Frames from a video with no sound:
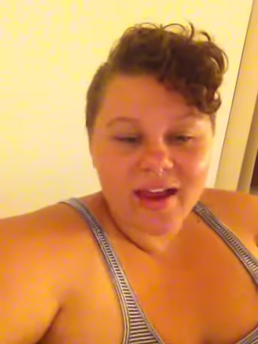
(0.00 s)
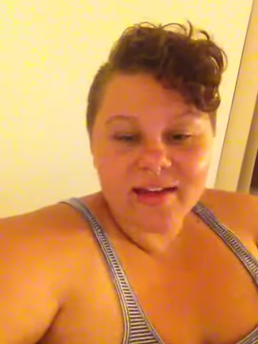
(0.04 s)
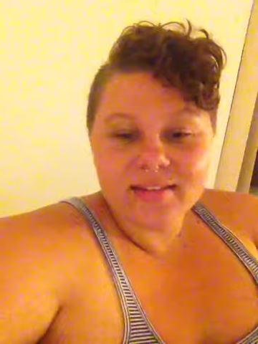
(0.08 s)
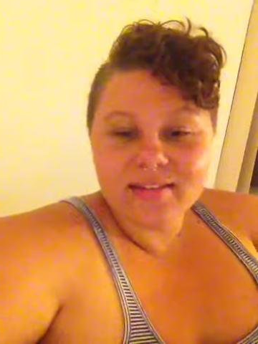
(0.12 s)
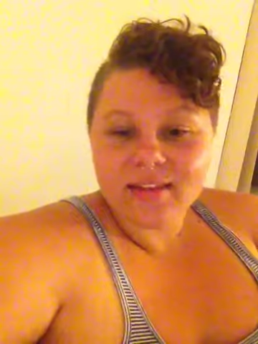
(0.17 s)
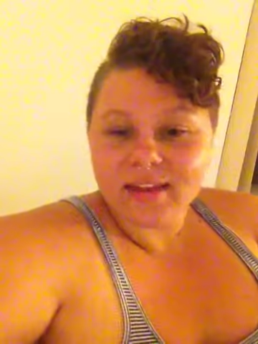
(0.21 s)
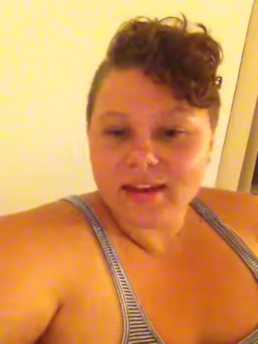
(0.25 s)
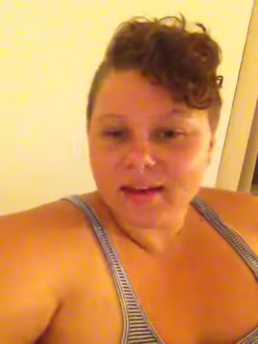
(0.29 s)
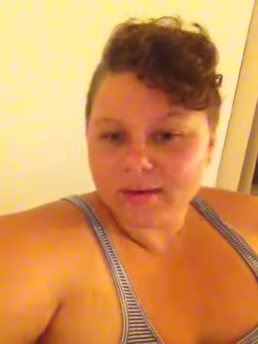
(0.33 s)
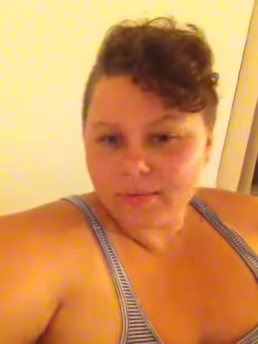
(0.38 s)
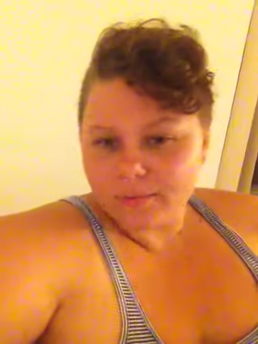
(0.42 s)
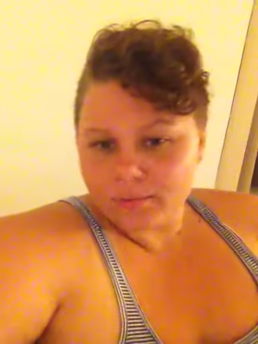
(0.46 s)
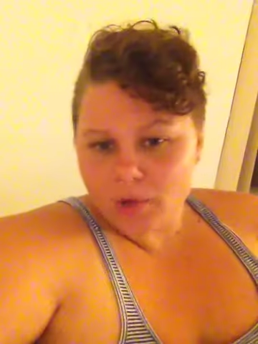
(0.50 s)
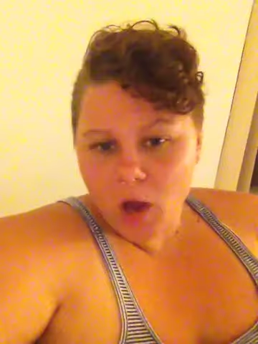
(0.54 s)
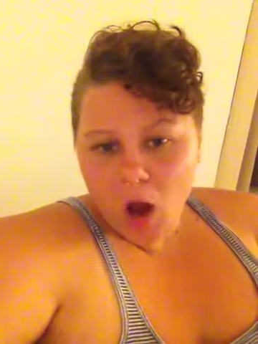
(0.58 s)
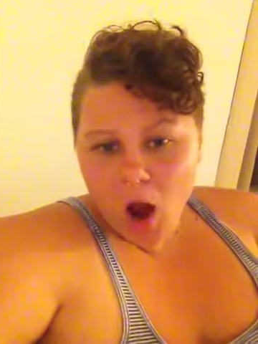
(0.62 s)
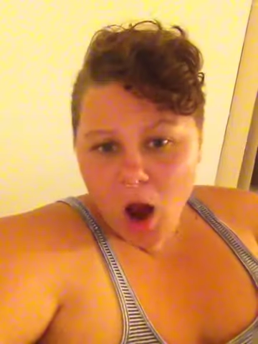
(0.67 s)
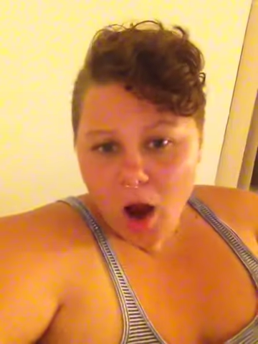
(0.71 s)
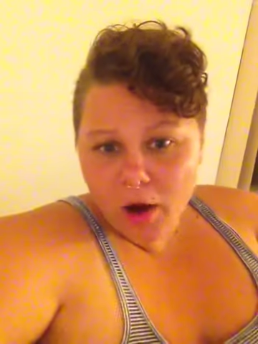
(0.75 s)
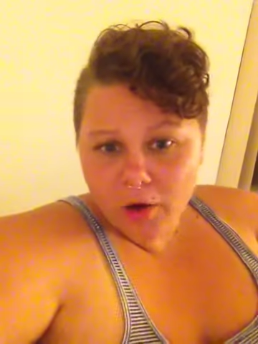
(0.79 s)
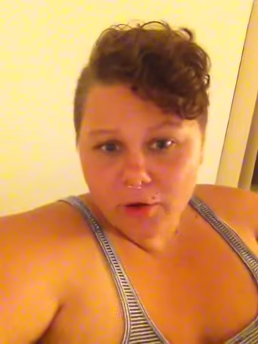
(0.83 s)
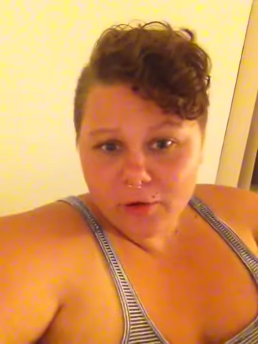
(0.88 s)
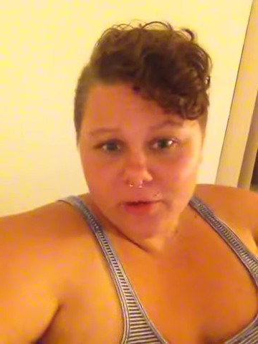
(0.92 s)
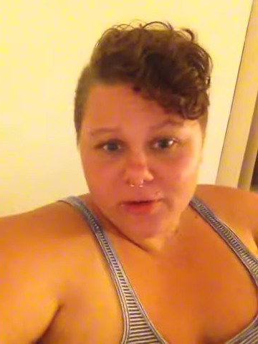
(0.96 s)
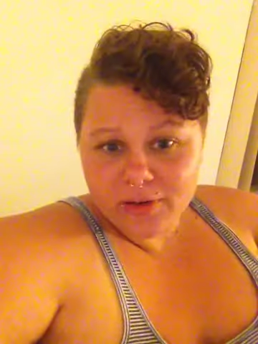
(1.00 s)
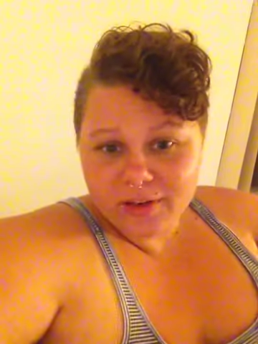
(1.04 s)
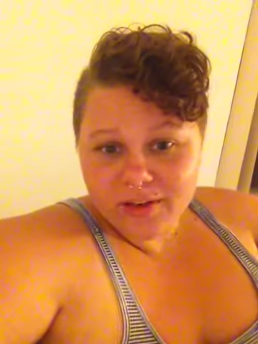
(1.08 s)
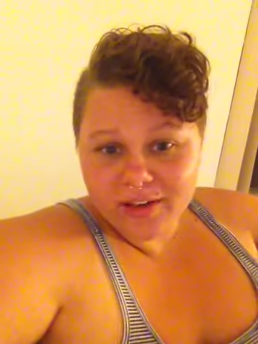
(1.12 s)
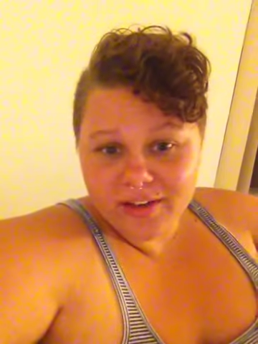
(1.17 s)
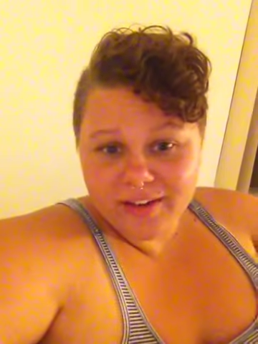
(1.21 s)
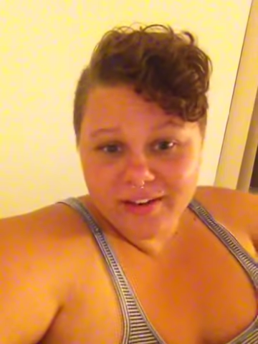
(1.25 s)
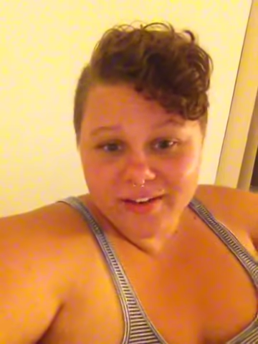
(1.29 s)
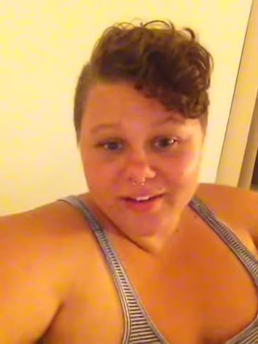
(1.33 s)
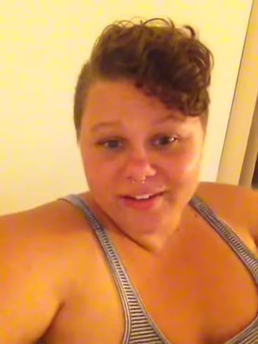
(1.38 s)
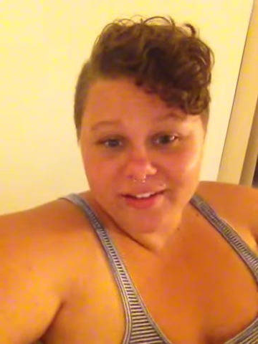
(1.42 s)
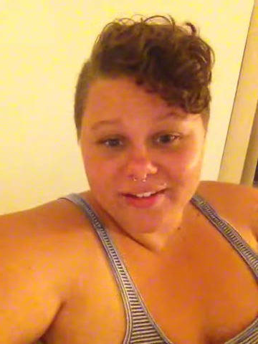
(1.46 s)
It's, like, concrete
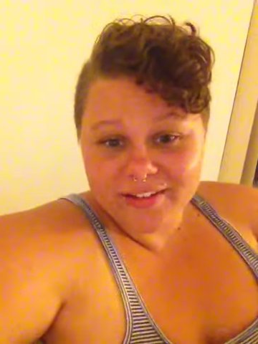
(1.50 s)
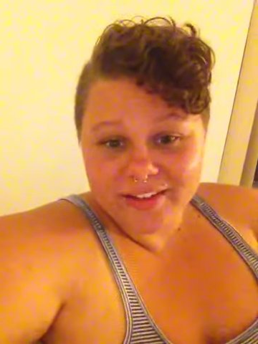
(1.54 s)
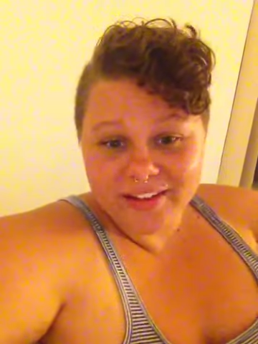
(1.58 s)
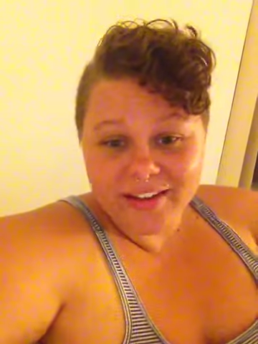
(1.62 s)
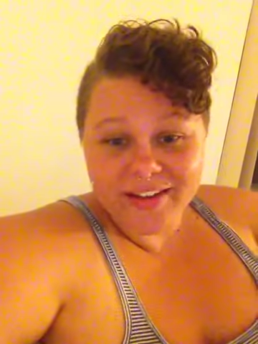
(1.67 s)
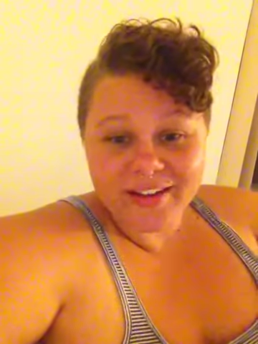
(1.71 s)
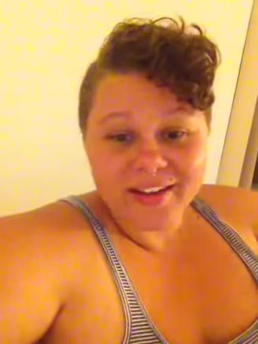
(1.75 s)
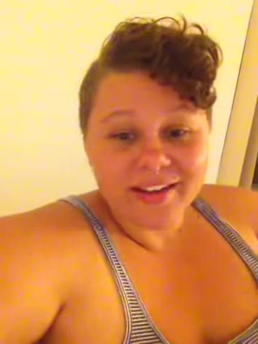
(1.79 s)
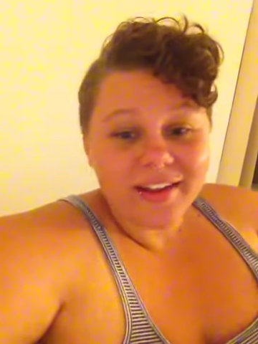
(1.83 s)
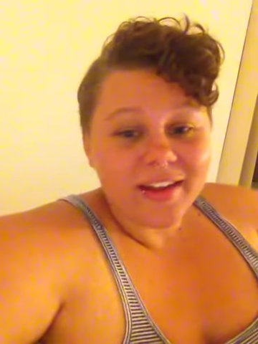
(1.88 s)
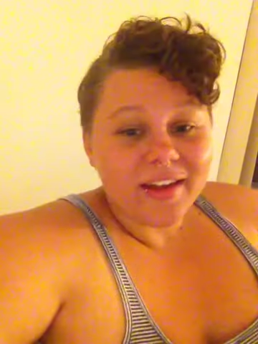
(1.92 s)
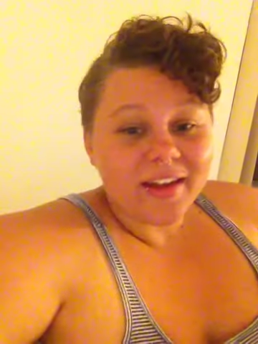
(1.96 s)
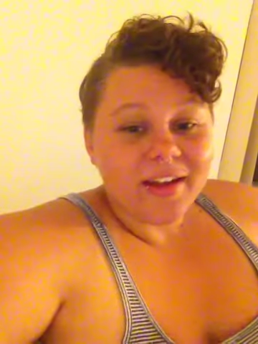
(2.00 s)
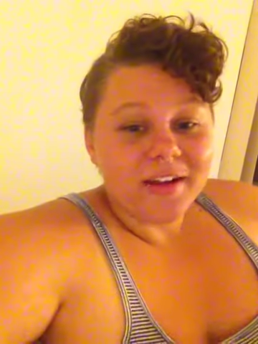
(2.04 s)
here. Like,